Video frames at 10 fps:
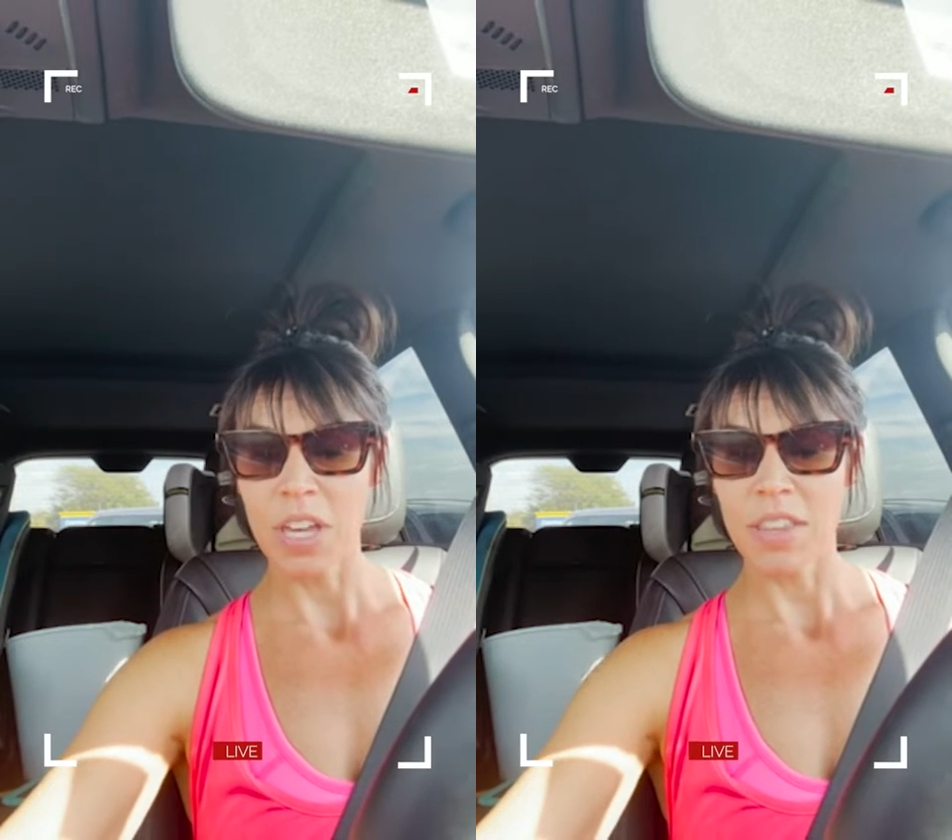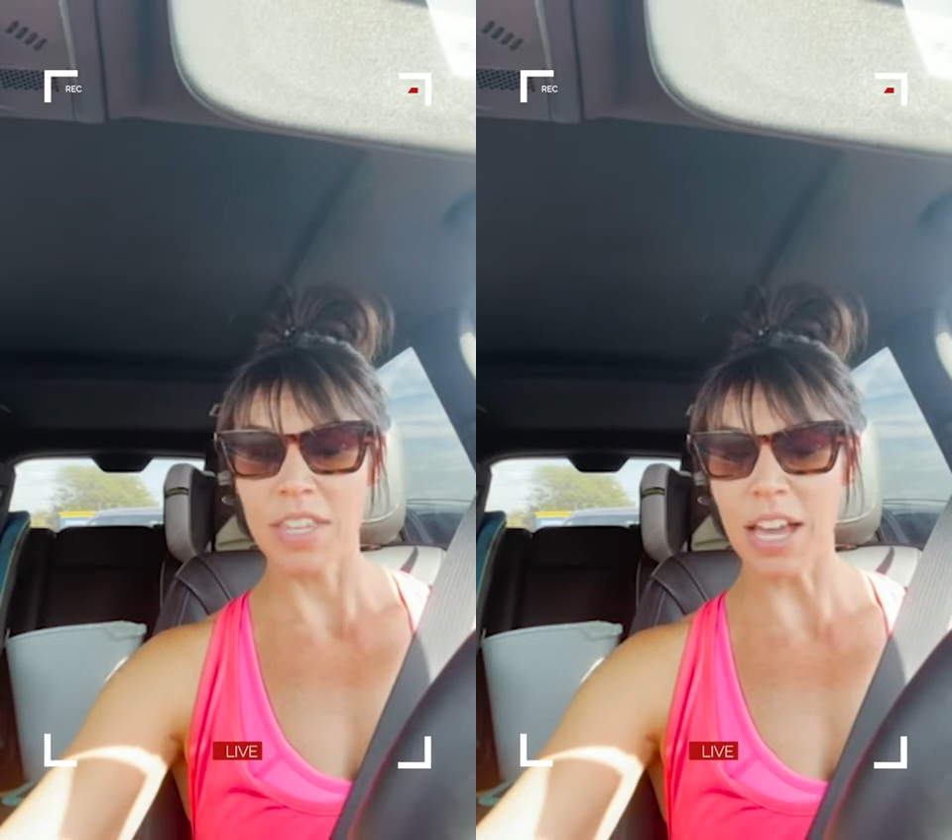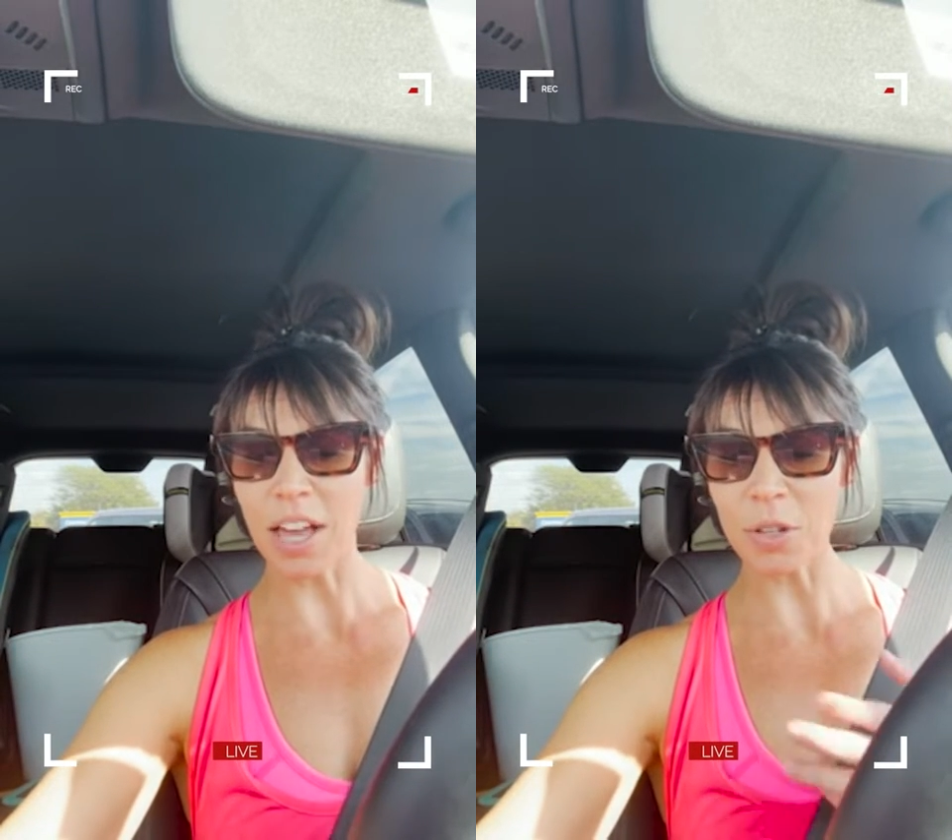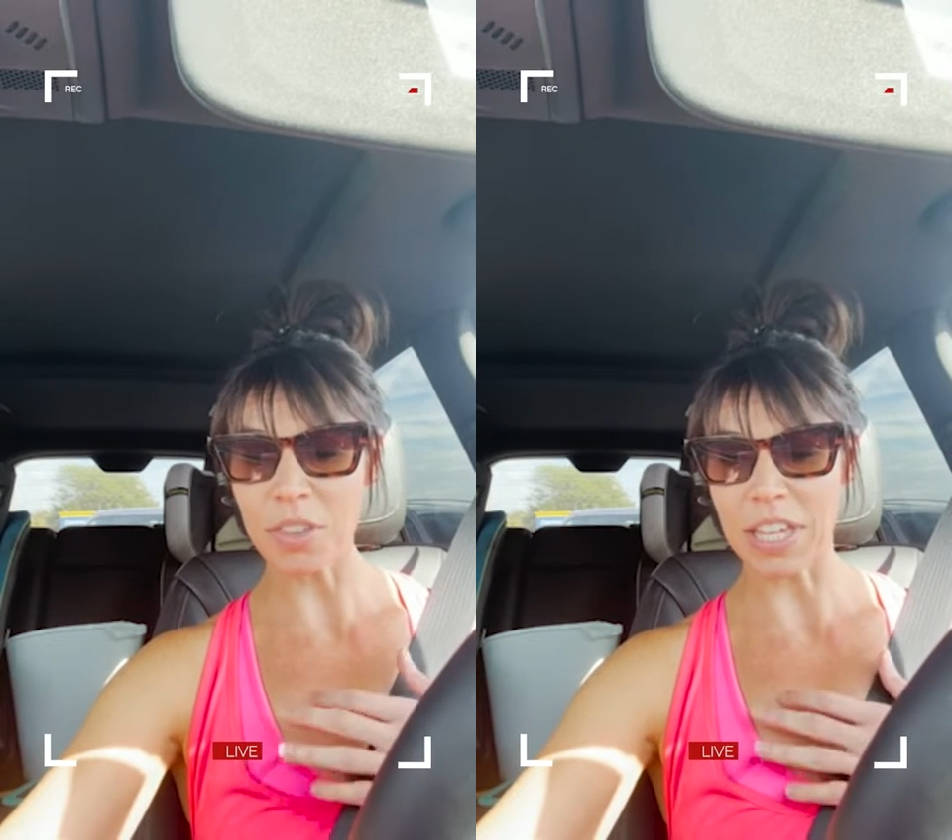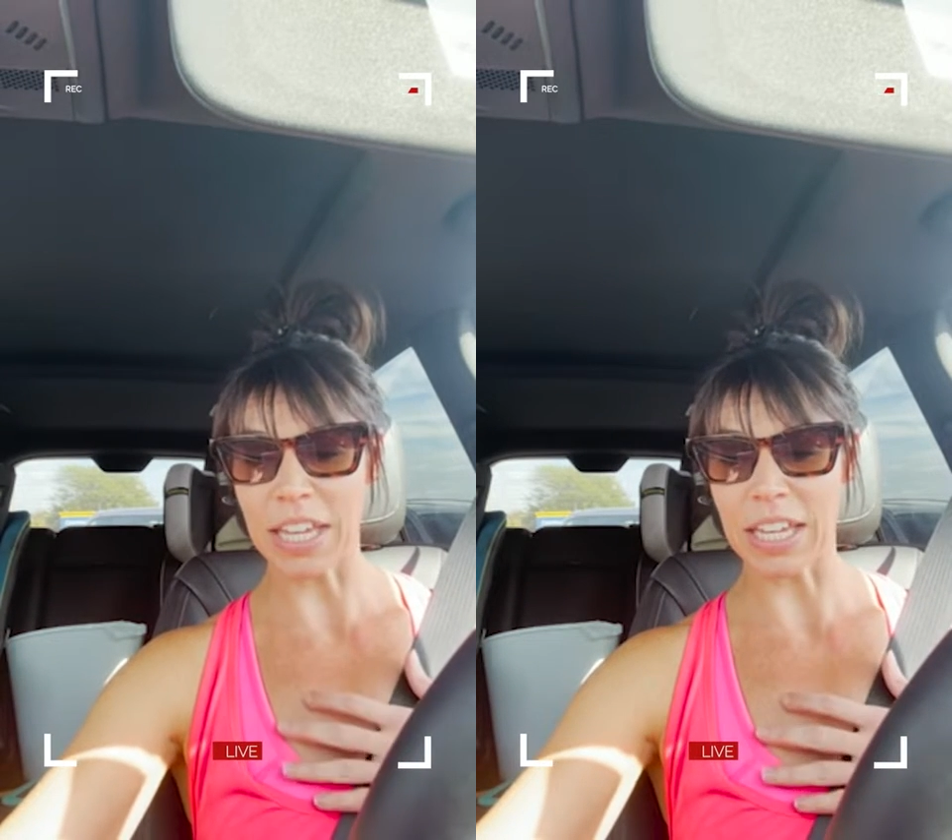The other
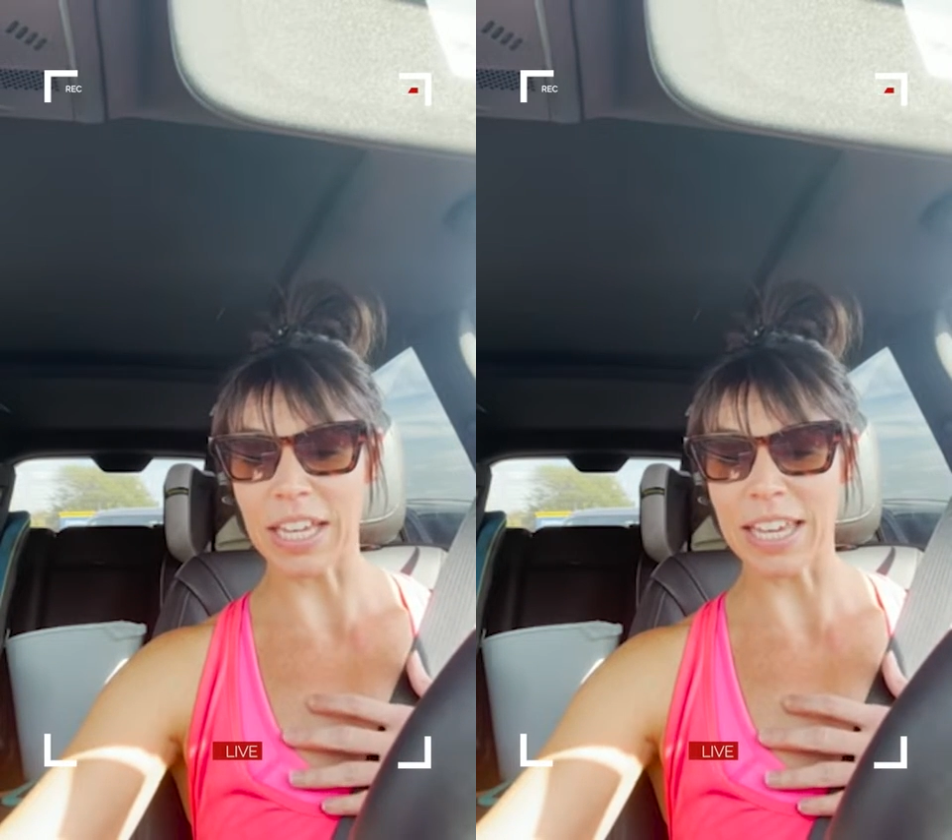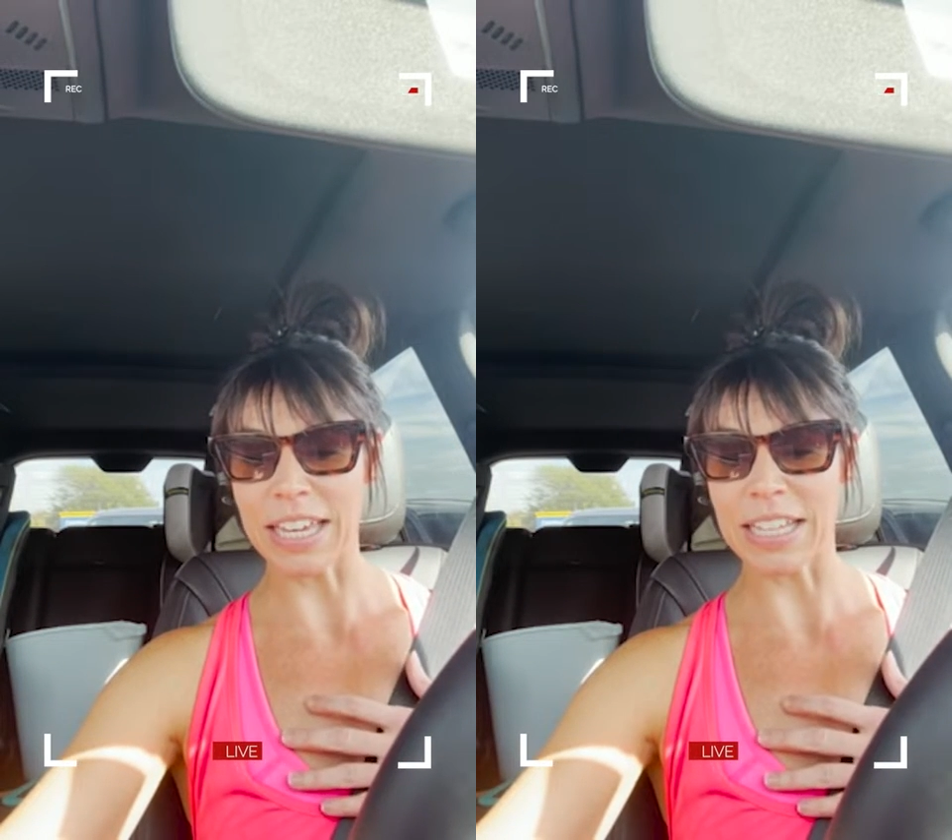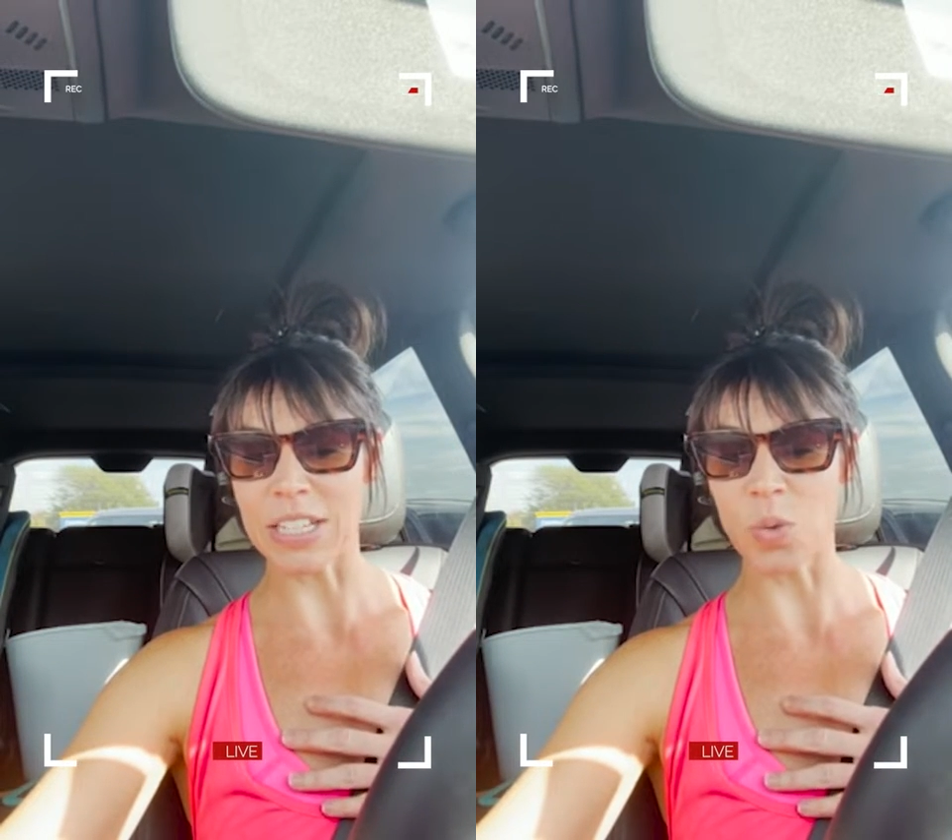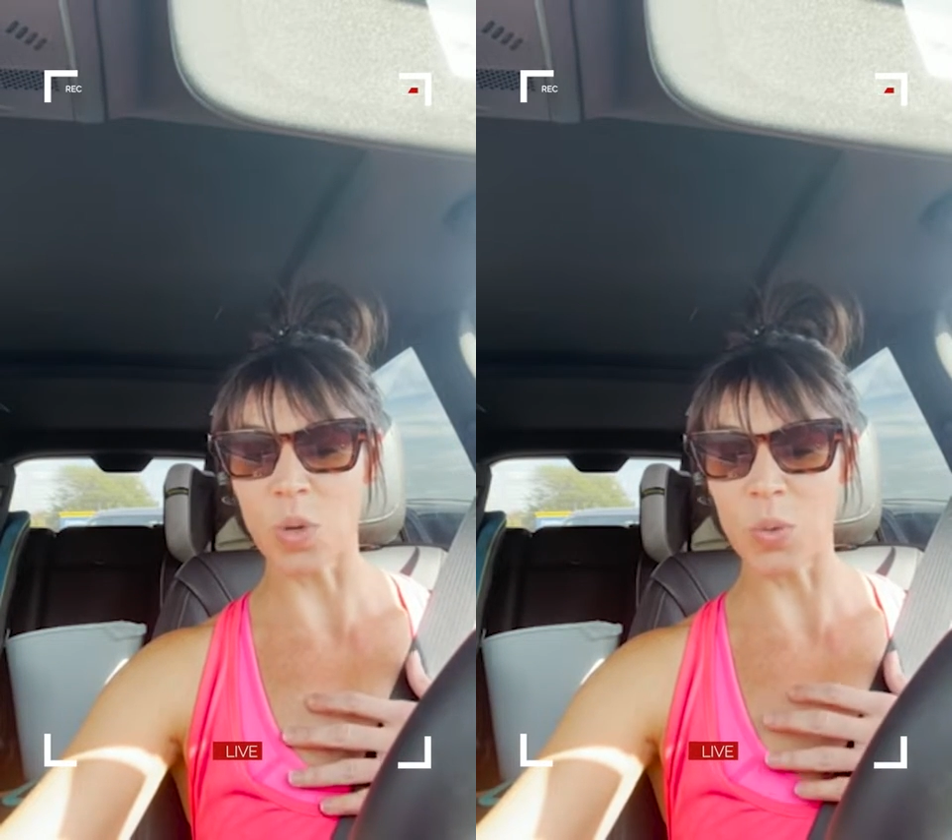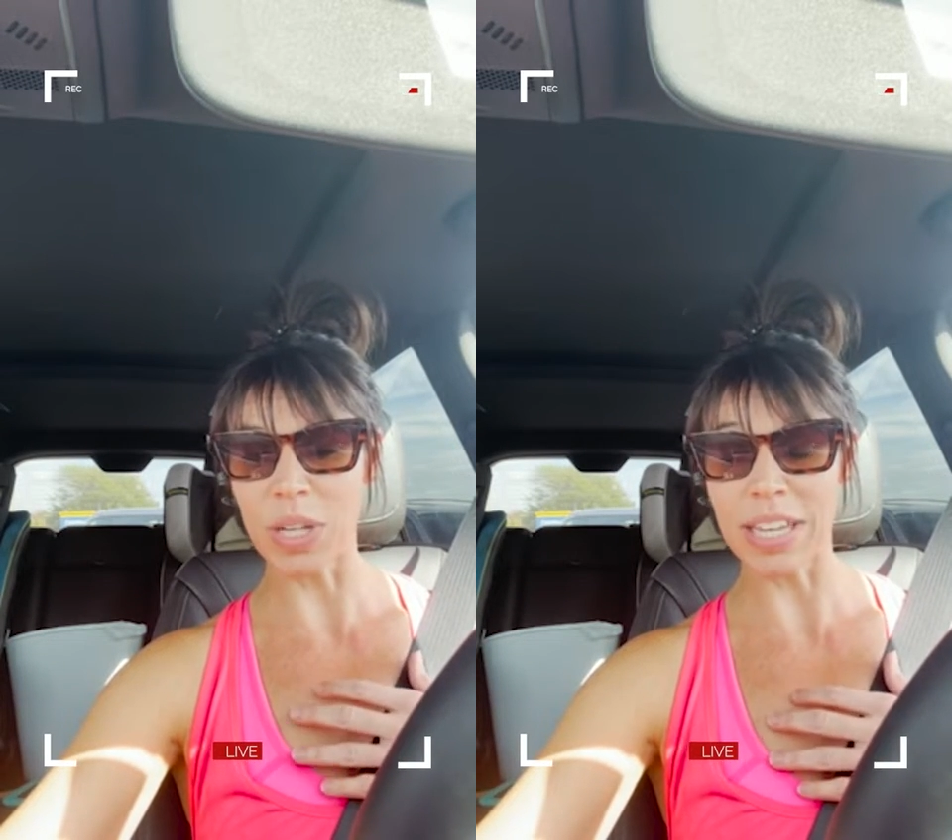thing is
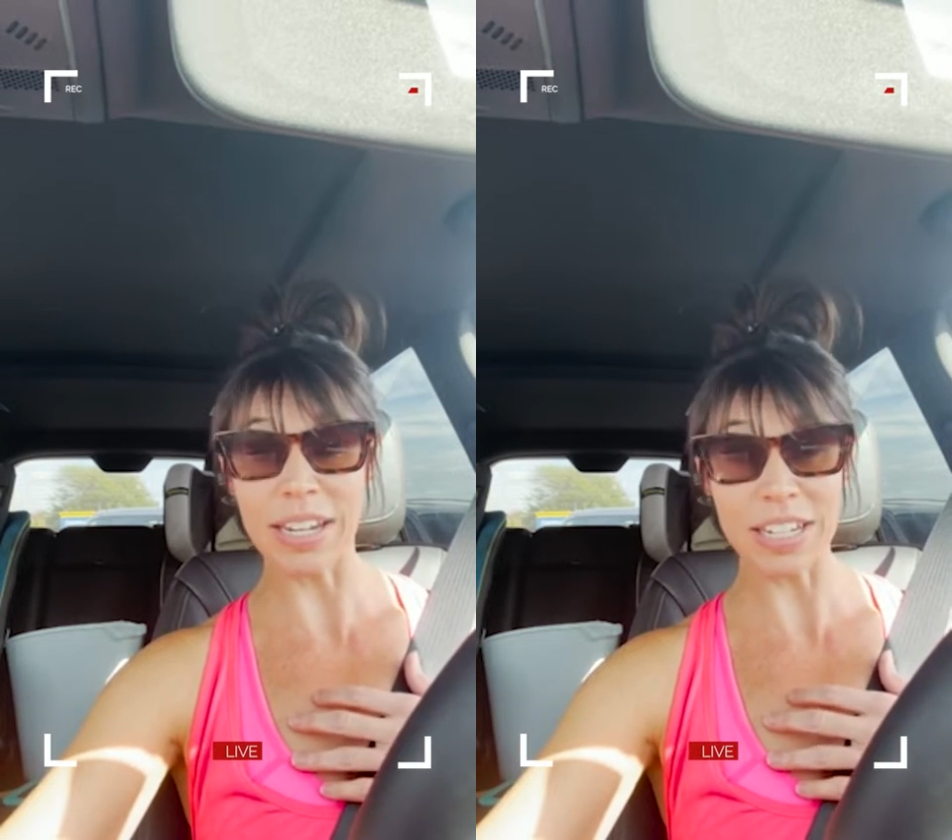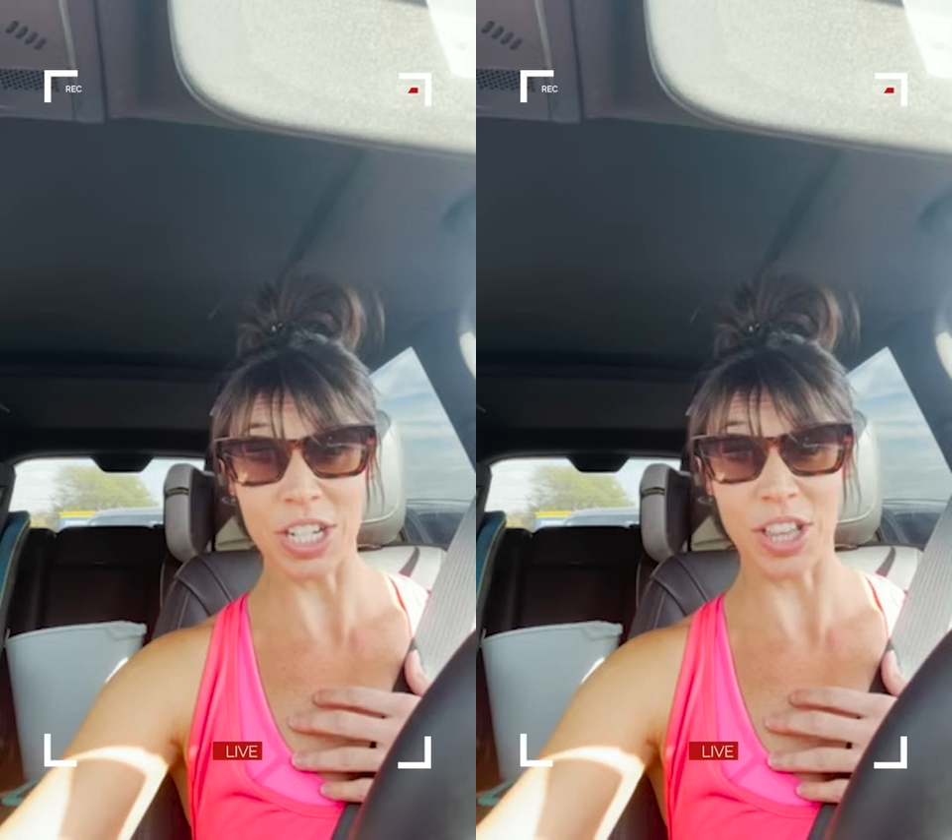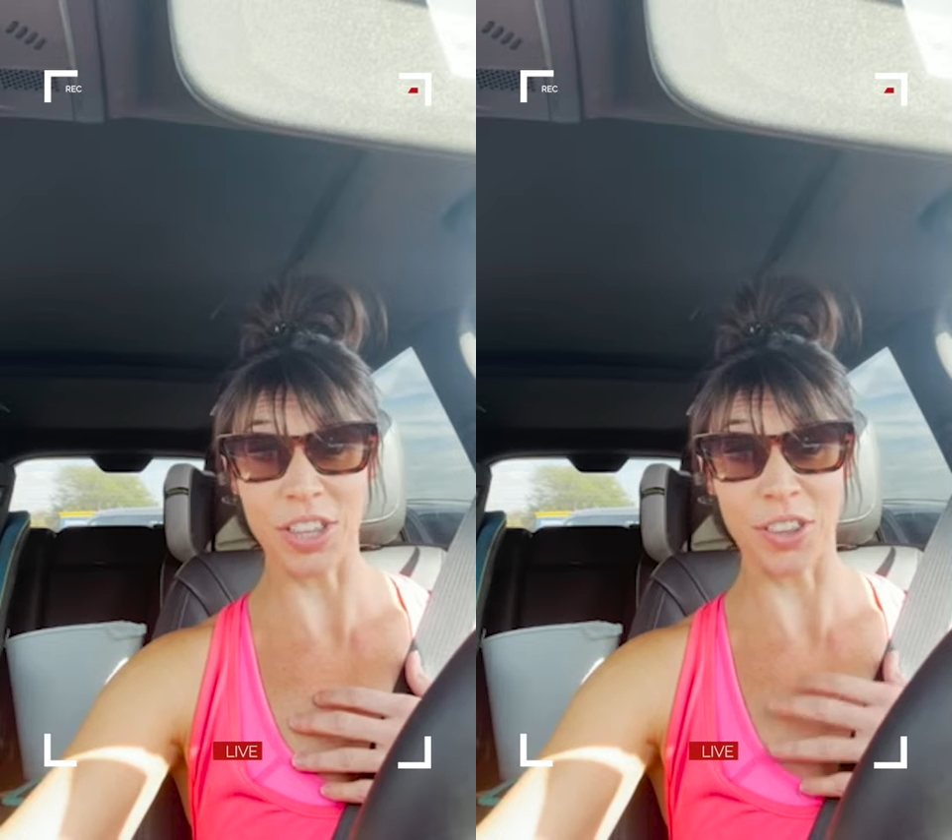when we get into